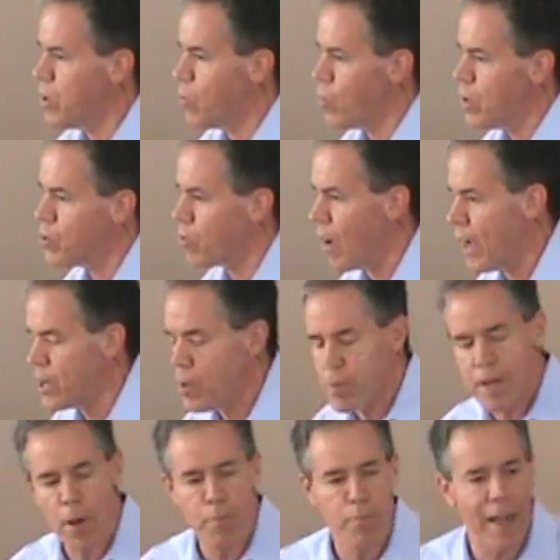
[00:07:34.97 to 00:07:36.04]
We're, we're trying
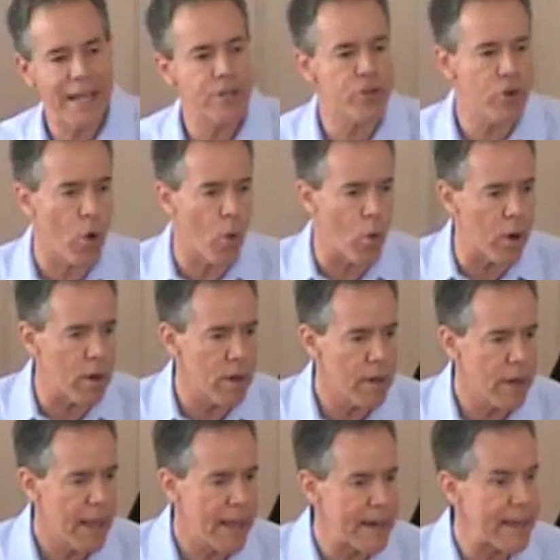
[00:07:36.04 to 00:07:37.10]
to be a mentor
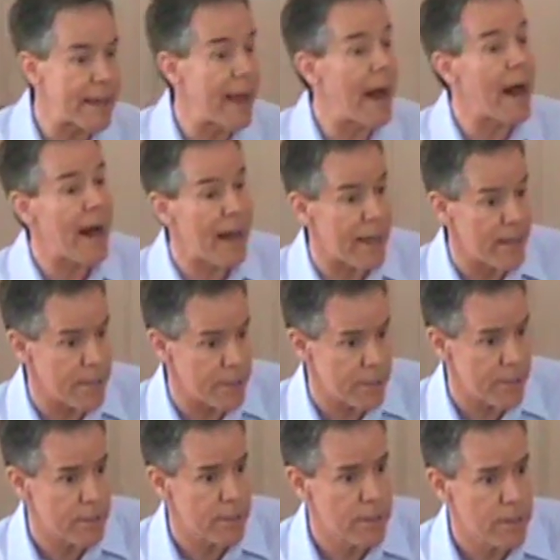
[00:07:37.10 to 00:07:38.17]
and a guide
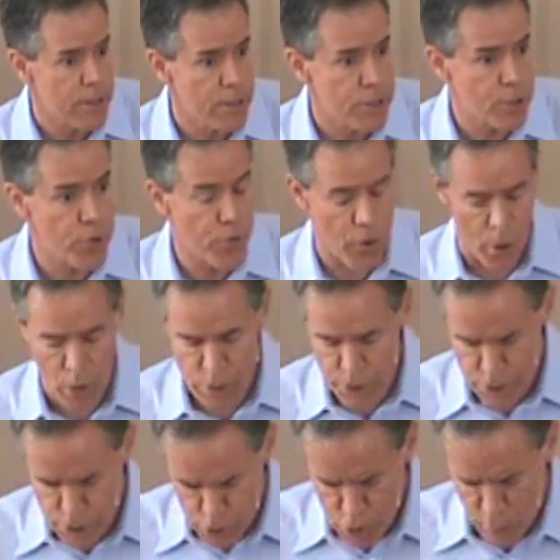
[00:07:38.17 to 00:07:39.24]
to
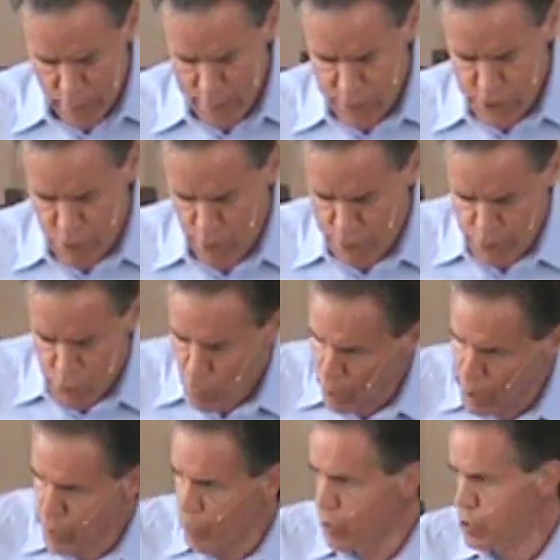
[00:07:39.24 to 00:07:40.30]
folks to join us on this
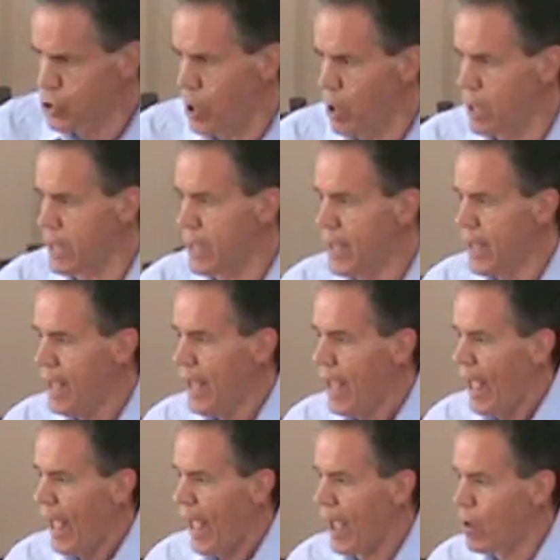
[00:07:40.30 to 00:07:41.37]
wonderful journey.
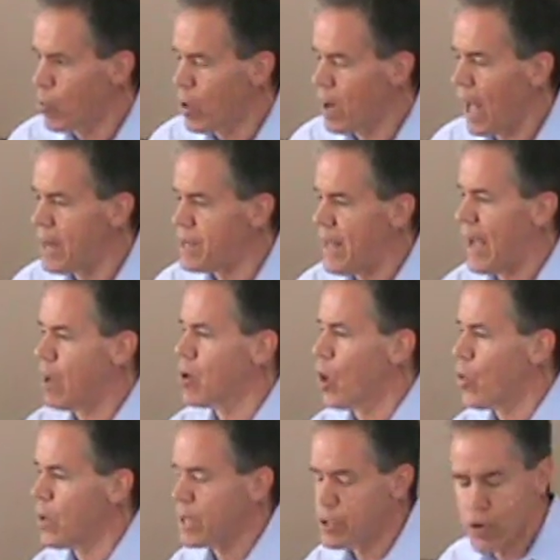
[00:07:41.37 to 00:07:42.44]
And we're not
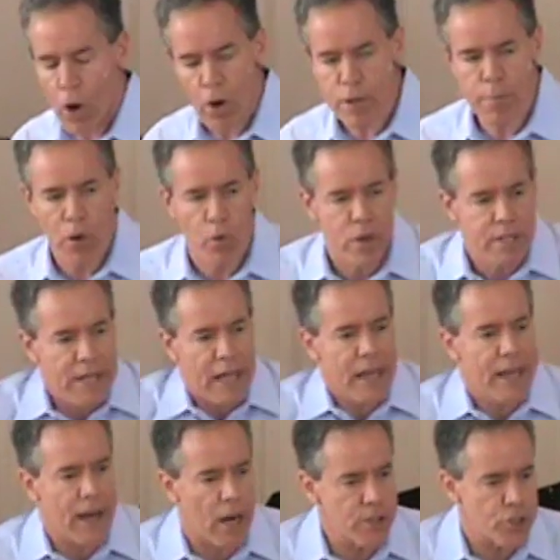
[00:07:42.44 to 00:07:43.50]
downloading dogma. We're
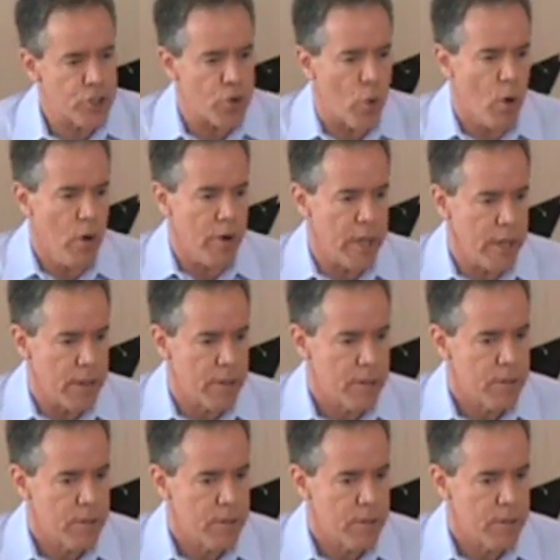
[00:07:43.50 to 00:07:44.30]
telling our story.